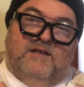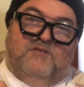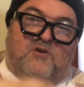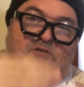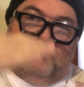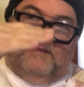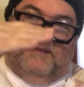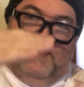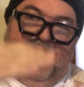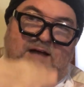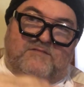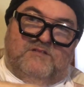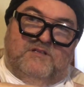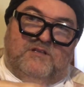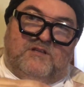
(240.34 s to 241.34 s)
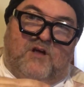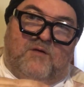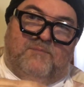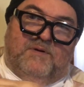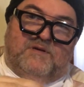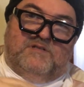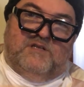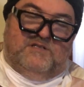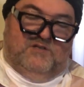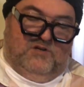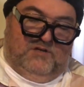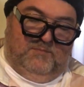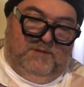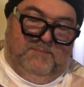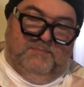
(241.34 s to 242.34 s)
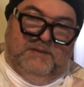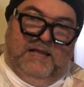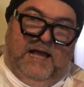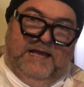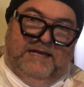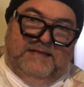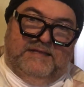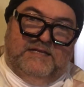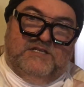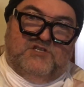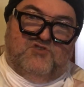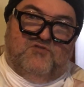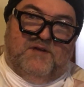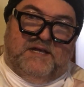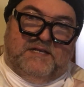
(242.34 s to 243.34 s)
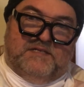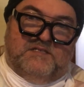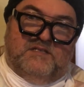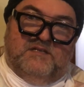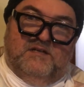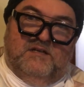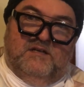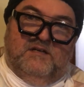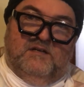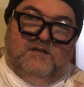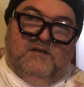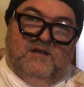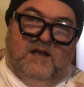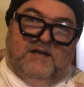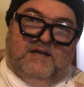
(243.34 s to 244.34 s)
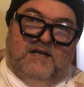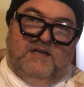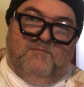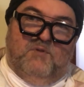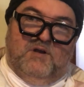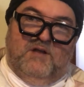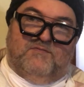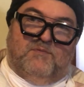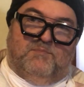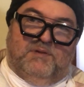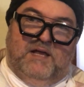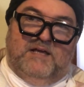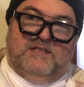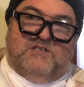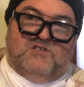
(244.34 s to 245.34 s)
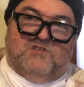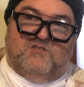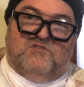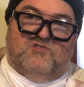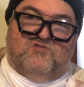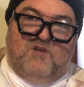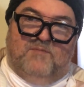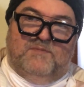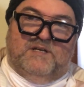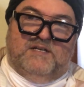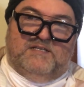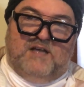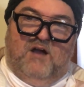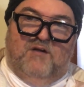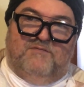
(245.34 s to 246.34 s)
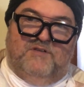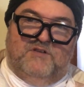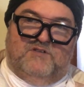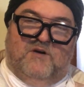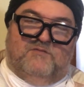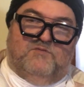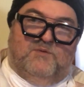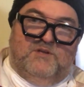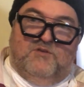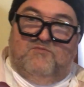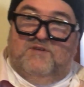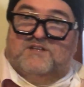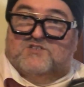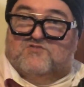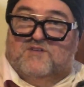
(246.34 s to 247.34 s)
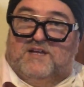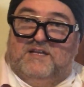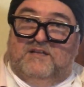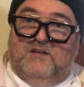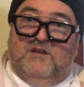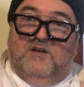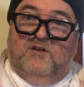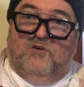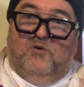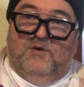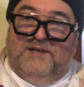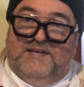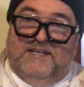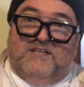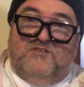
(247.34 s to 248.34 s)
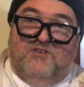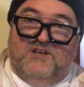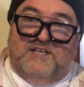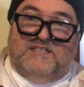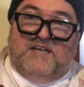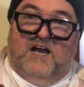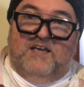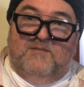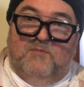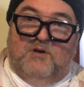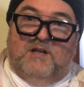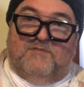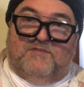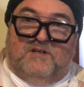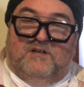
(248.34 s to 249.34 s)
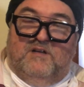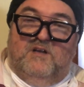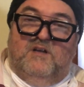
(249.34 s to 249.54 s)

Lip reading: not down to the note, because there's going to be play in these strings. Okay, you might have to strum the guitar a few times when you restring it, or you get a new guitar, you might have to